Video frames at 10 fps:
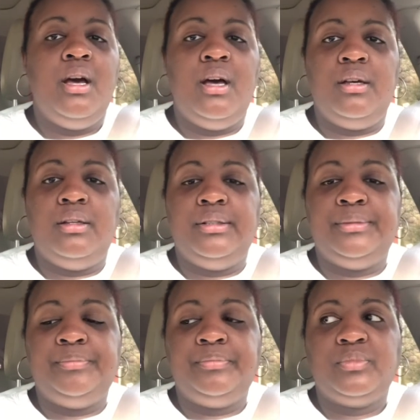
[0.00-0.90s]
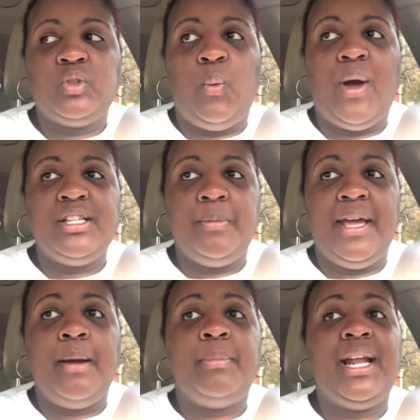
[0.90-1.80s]
um, wash my
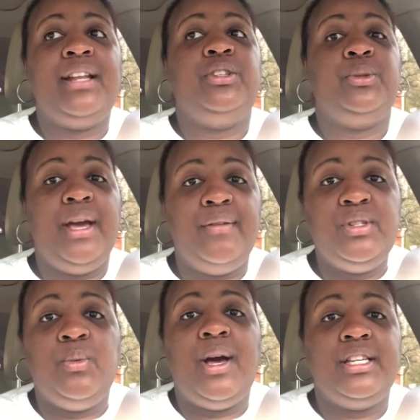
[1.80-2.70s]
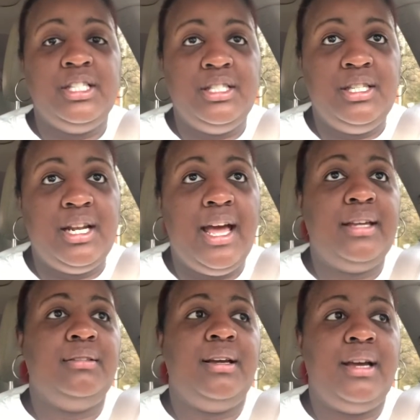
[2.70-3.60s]
hair, but I do have to wash it tonight.